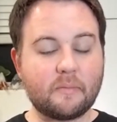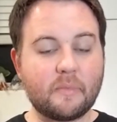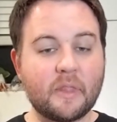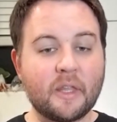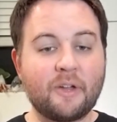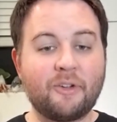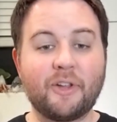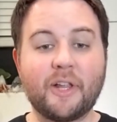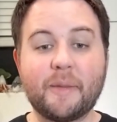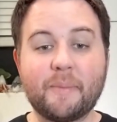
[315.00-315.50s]

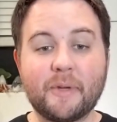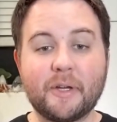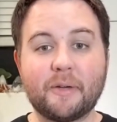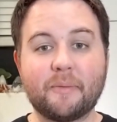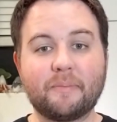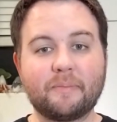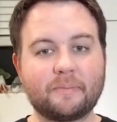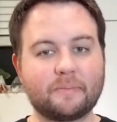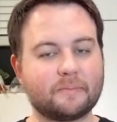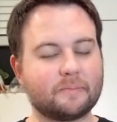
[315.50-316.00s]
claim
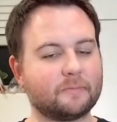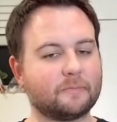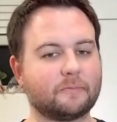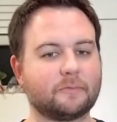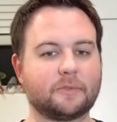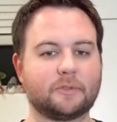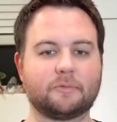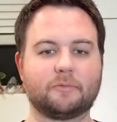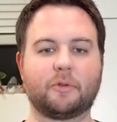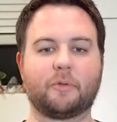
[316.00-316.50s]
him.
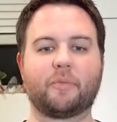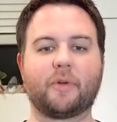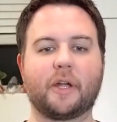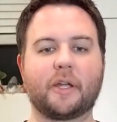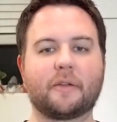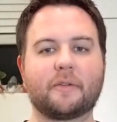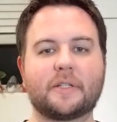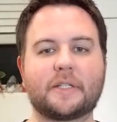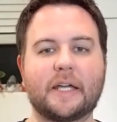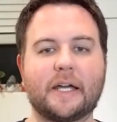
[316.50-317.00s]
We'll break
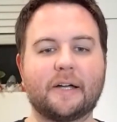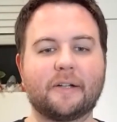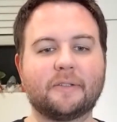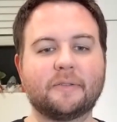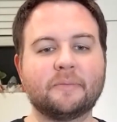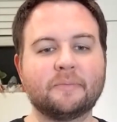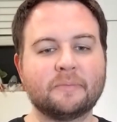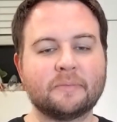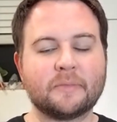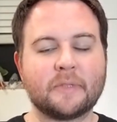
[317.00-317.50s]
it down
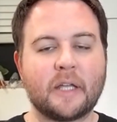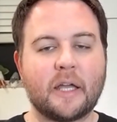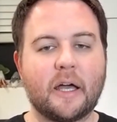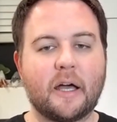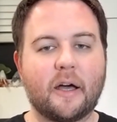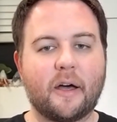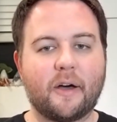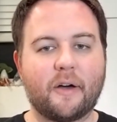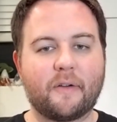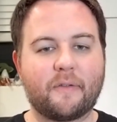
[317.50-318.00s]

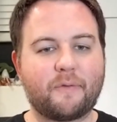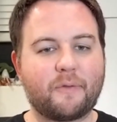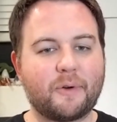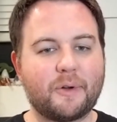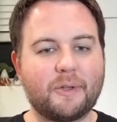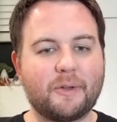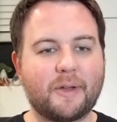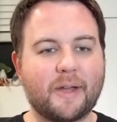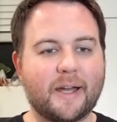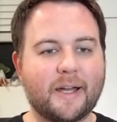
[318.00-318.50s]
uh, for
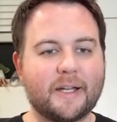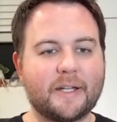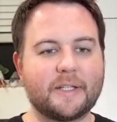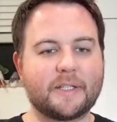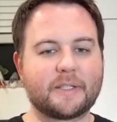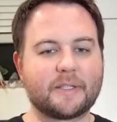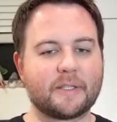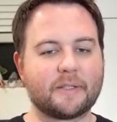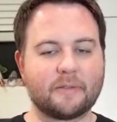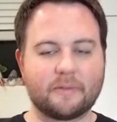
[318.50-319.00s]
you
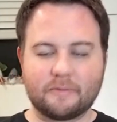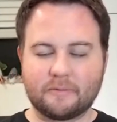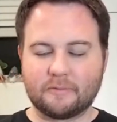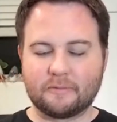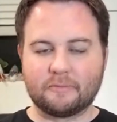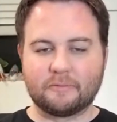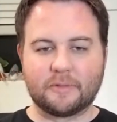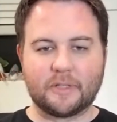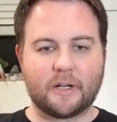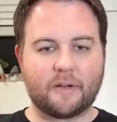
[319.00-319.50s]
guys
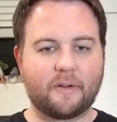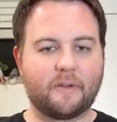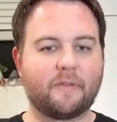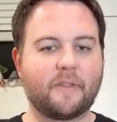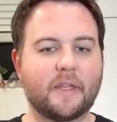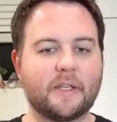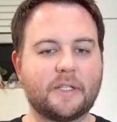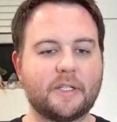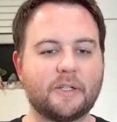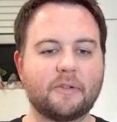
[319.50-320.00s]
whatever, if
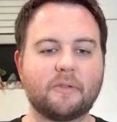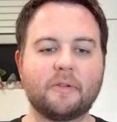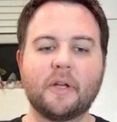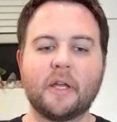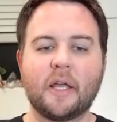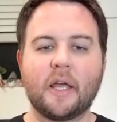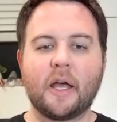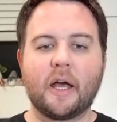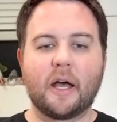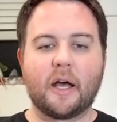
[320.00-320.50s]
they do.
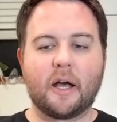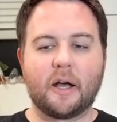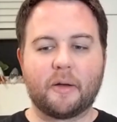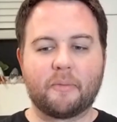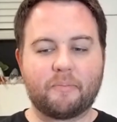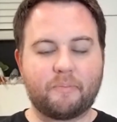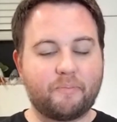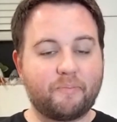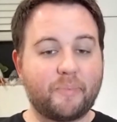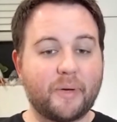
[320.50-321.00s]

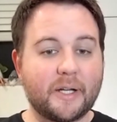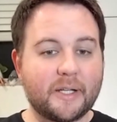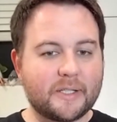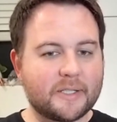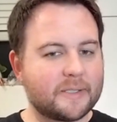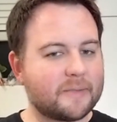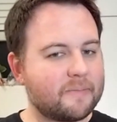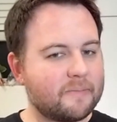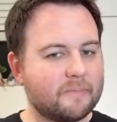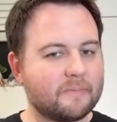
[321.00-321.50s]
Um,
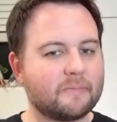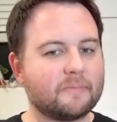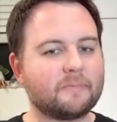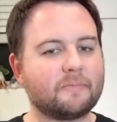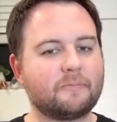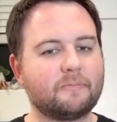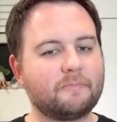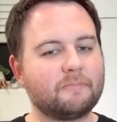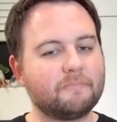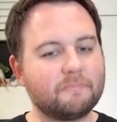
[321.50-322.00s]
but
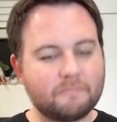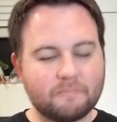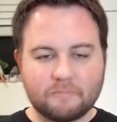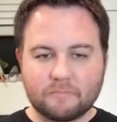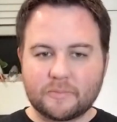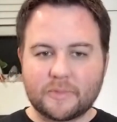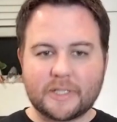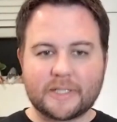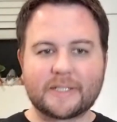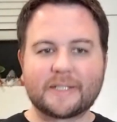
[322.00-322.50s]

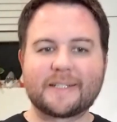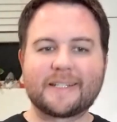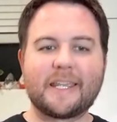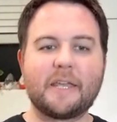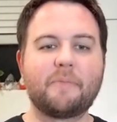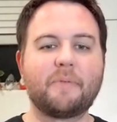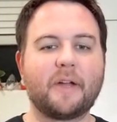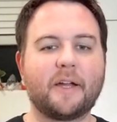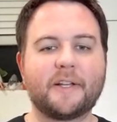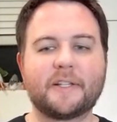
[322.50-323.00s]
just
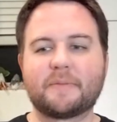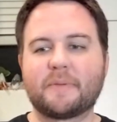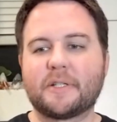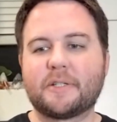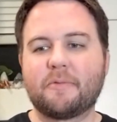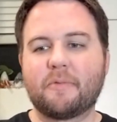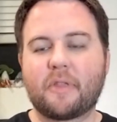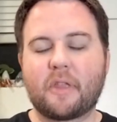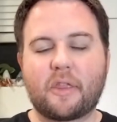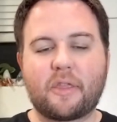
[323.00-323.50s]
keep an eye on,
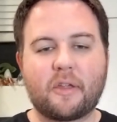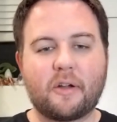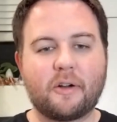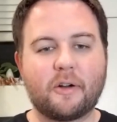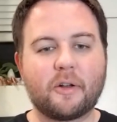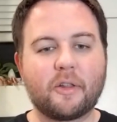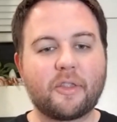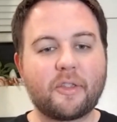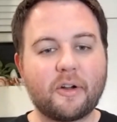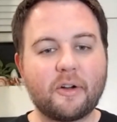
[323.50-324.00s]
especially with the
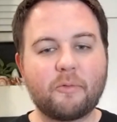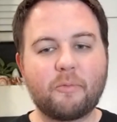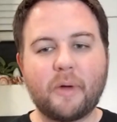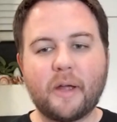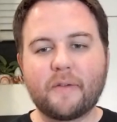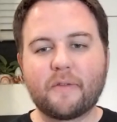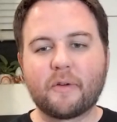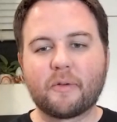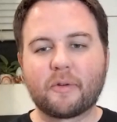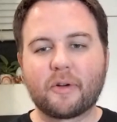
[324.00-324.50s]
third third
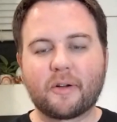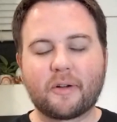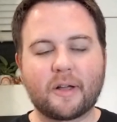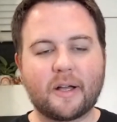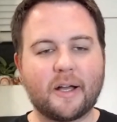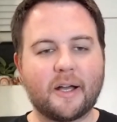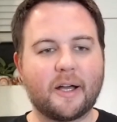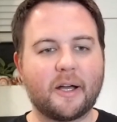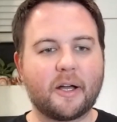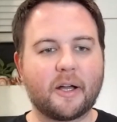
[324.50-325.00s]
waiver
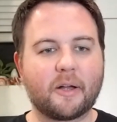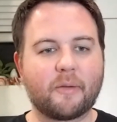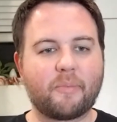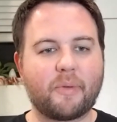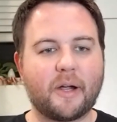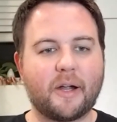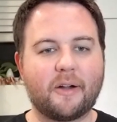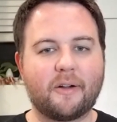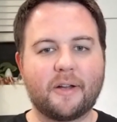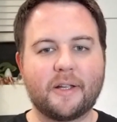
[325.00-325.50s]
uh,
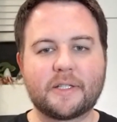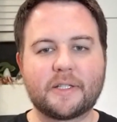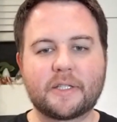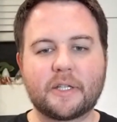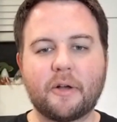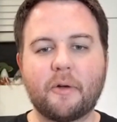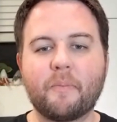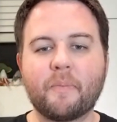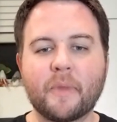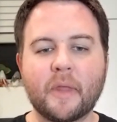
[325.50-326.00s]
priority.
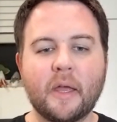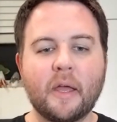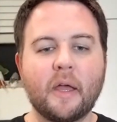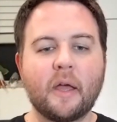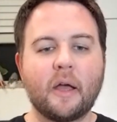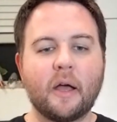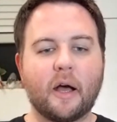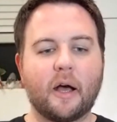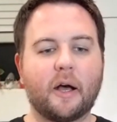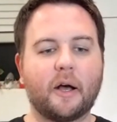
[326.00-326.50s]
So
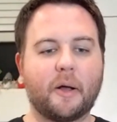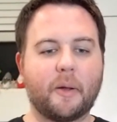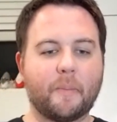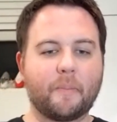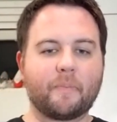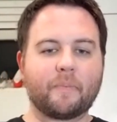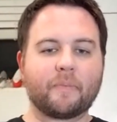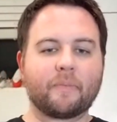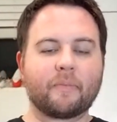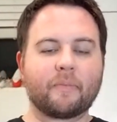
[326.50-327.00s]
um,